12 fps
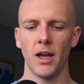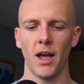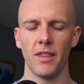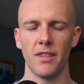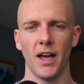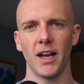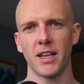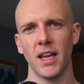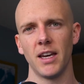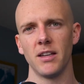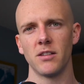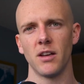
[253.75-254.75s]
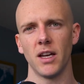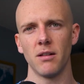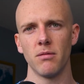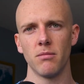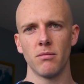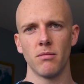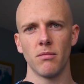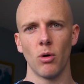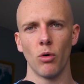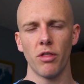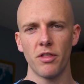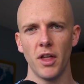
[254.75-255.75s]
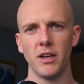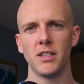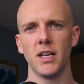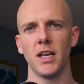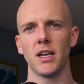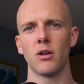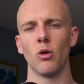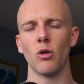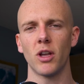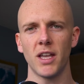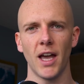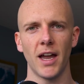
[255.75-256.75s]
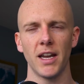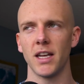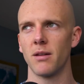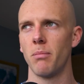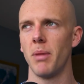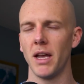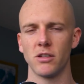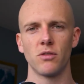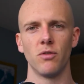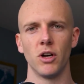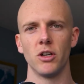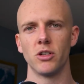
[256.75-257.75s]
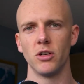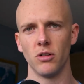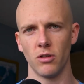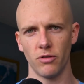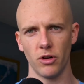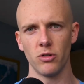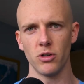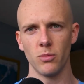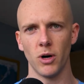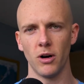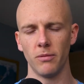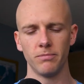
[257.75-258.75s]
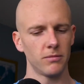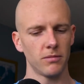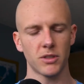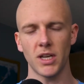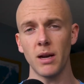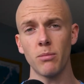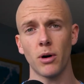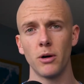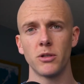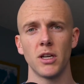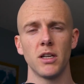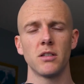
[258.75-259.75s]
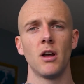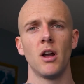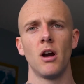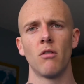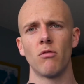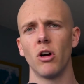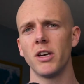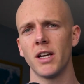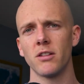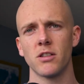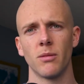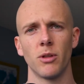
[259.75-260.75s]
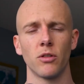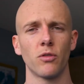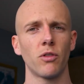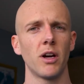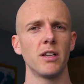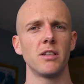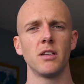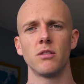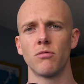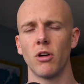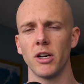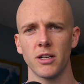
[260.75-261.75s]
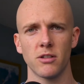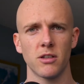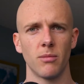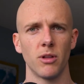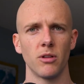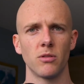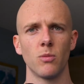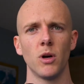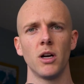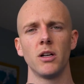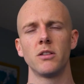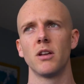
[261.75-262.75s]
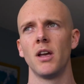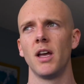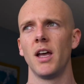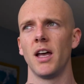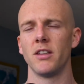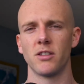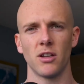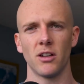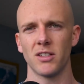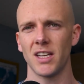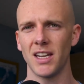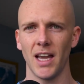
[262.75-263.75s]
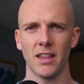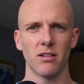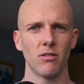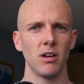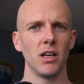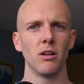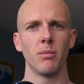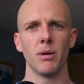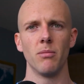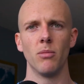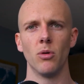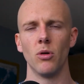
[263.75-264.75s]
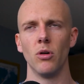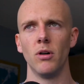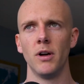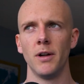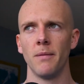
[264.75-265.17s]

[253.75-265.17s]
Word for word: and that again is a authentic, organic, best version of who you are. Same process, write down some of those phrases, write down some of those words, and start to gather a little bit more